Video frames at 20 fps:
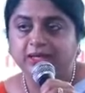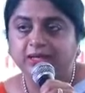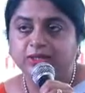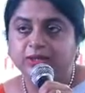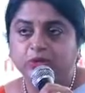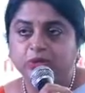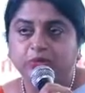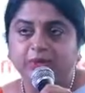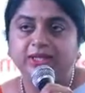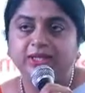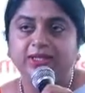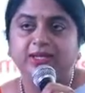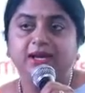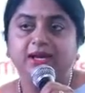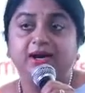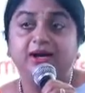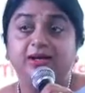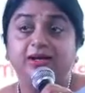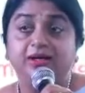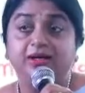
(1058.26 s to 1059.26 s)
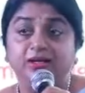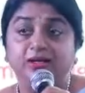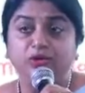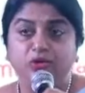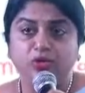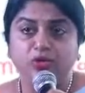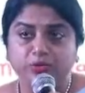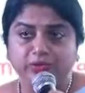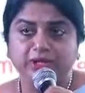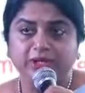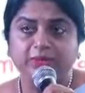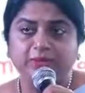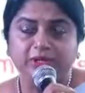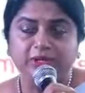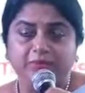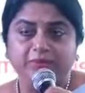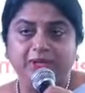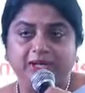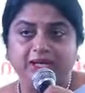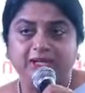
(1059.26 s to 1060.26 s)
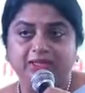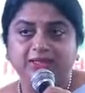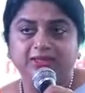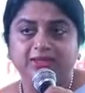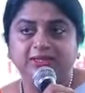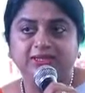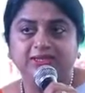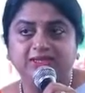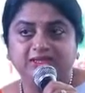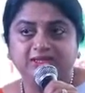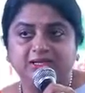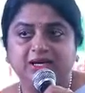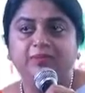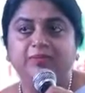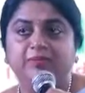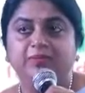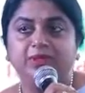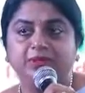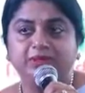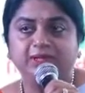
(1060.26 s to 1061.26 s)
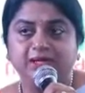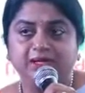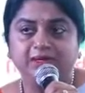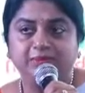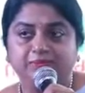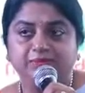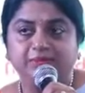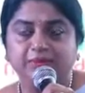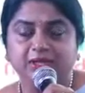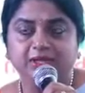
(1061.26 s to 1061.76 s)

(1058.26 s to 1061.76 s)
So when there are innumerable players, there's, um, there,